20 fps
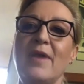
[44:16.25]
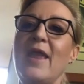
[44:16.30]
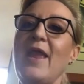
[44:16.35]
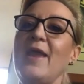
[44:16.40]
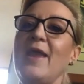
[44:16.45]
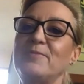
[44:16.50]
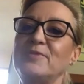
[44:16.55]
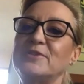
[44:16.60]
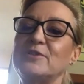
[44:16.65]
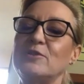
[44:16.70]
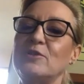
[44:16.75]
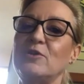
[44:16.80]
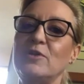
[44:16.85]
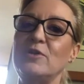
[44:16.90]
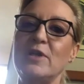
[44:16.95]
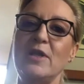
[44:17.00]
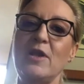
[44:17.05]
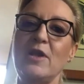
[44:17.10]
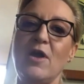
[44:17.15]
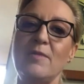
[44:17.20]

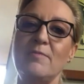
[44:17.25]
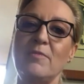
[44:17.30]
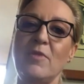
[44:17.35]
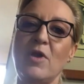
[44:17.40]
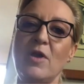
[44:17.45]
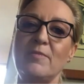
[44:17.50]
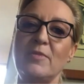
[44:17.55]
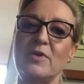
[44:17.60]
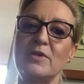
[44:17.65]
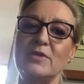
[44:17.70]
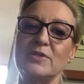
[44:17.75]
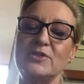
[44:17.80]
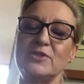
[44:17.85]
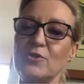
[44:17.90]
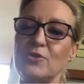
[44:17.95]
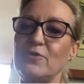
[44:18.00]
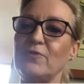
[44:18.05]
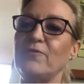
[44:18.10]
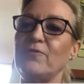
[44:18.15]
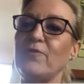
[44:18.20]
Absolutely, I'm a
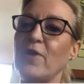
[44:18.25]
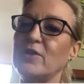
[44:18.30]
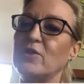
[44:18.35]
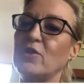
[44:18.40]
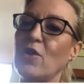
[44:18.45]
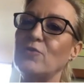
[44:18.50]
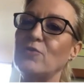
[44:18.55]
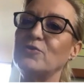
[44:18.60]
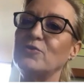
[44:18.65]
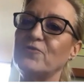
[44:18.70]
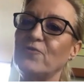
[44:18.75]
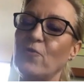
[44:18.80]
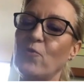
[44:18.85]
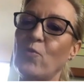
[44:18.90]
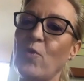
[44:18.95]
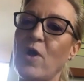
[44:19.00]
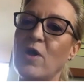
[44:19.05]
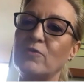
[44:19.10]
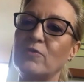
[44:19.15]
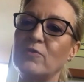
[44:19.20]
certified coach for
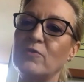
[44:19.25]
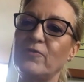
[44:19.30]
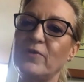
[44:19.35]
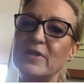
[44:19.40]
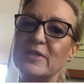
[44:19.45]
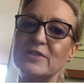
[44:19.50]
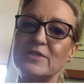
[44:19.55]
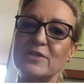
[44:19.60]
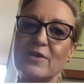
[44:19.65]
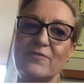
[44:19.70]
WildFit.